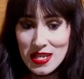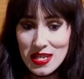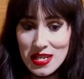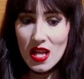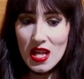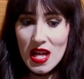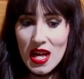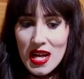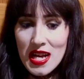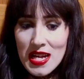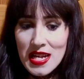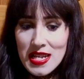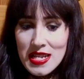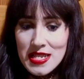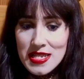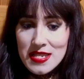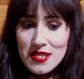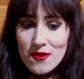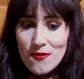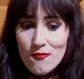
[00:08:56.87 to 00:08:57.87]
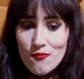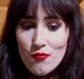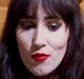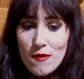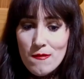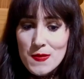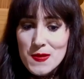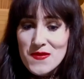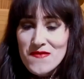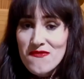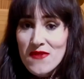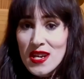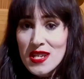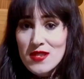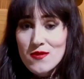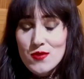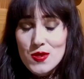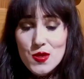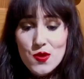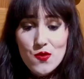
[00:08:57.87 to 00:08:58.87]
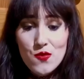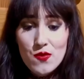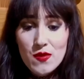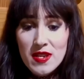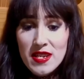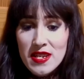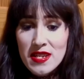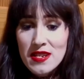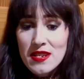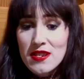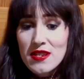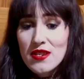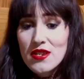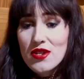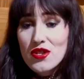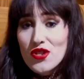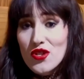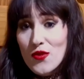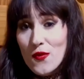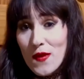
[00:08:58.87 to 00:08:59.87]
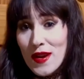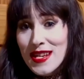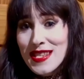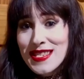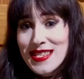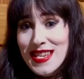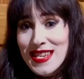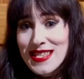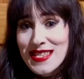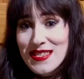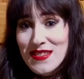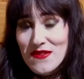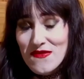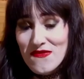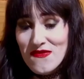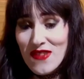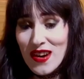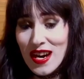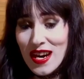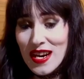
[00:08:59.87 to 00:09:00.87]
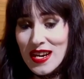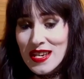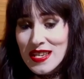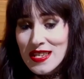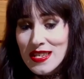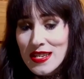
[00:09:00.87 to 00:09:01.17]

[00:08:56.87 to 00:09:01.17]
And Wump's friend was quick to identify